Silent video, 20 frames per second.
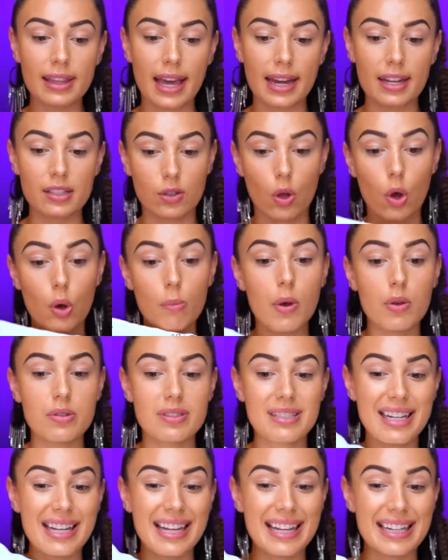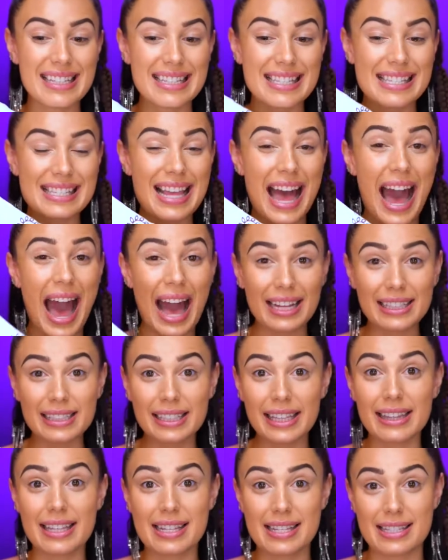that is almost
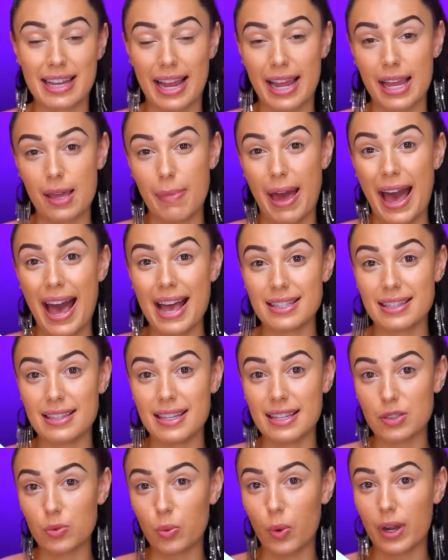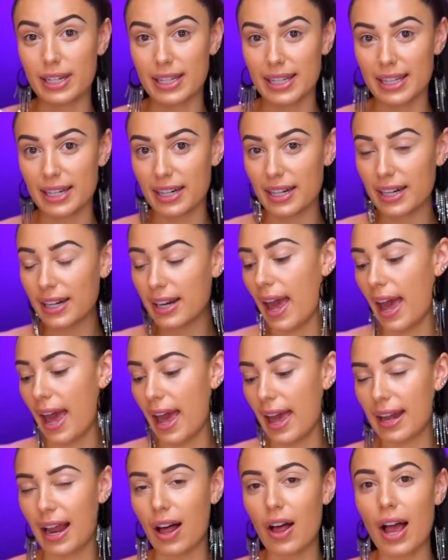exactly the same as this one here,
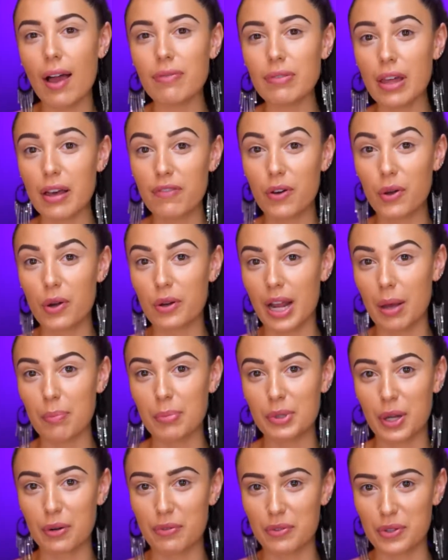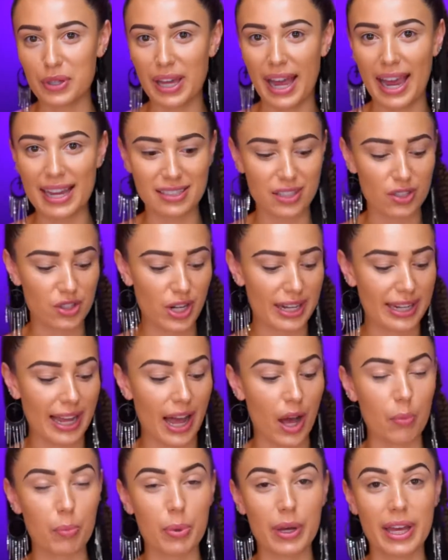and I'll have that photo down below for you guys to check
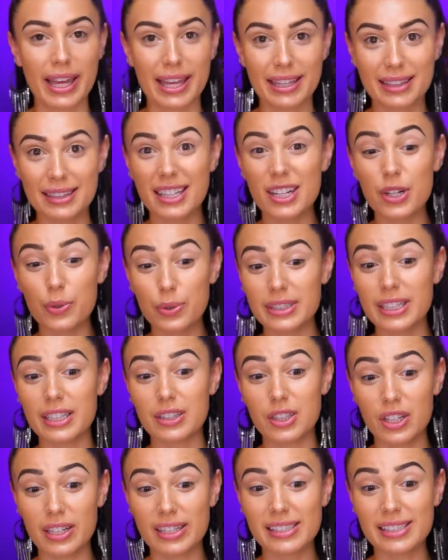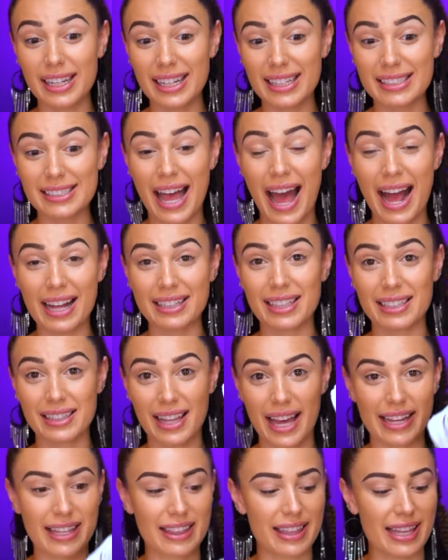out, but it literally looks exactly
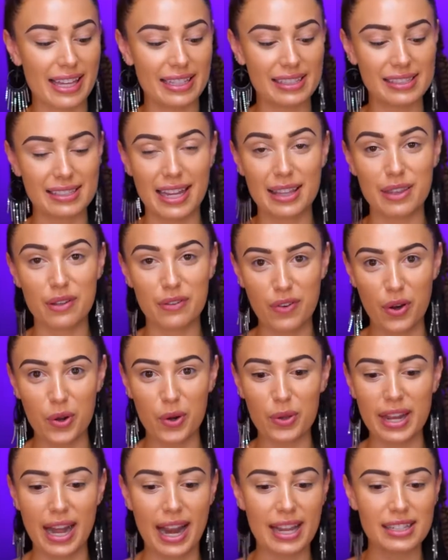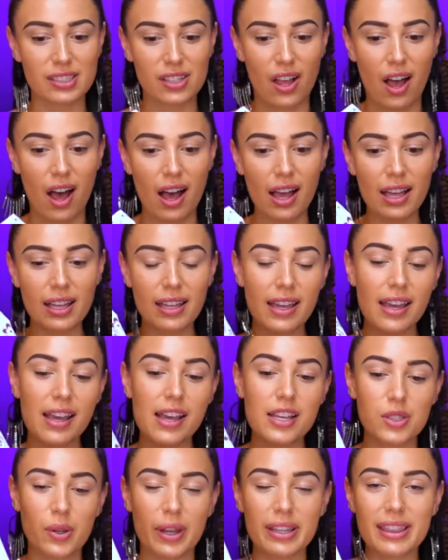like this in the photo that I saw.
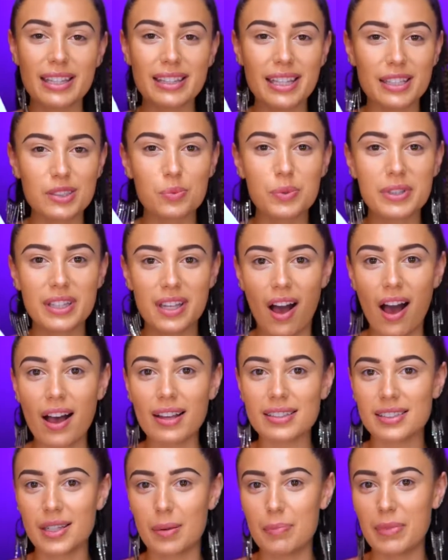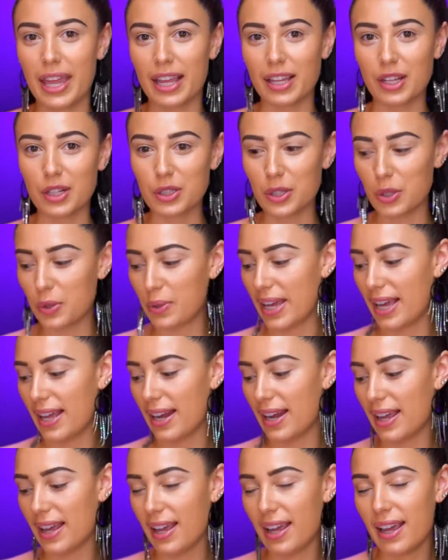So I think that's really awesome. They
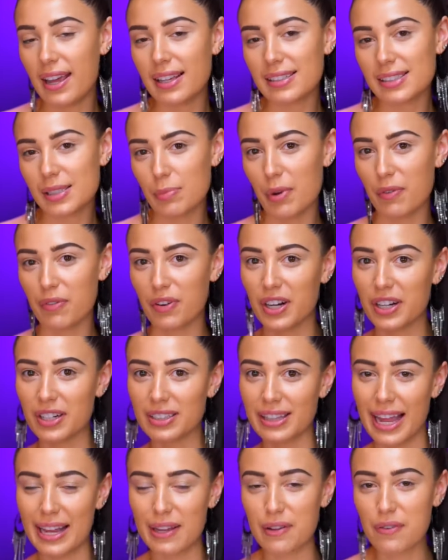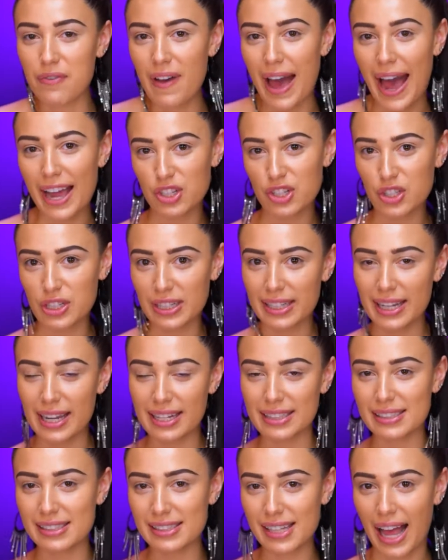included some of her like fashion
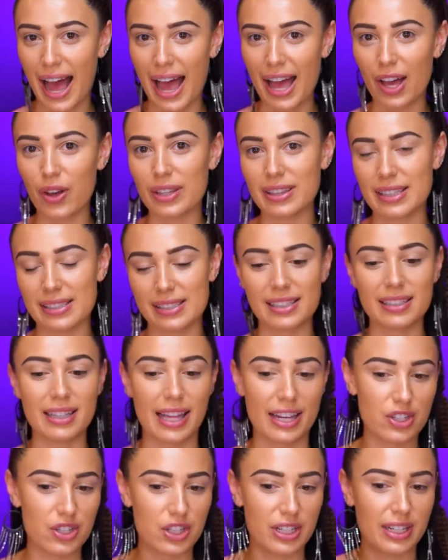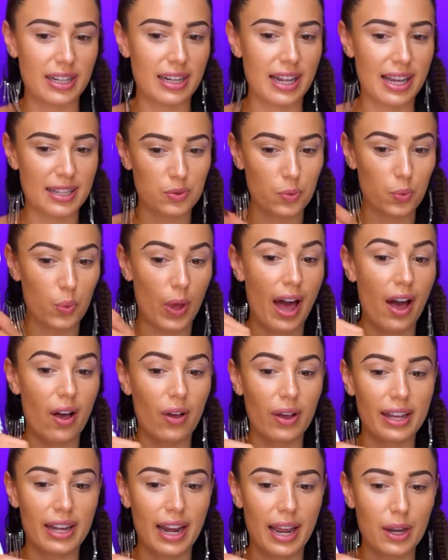and style in this collection as well,
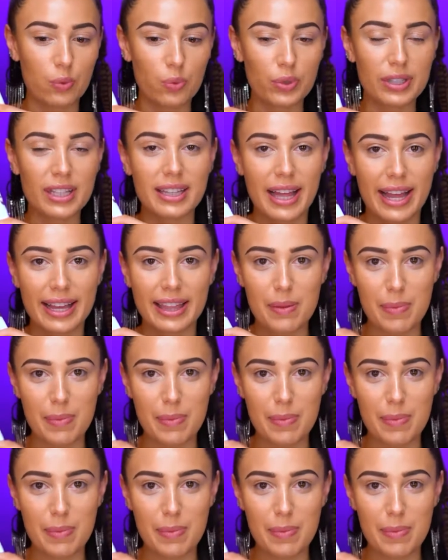and I really like the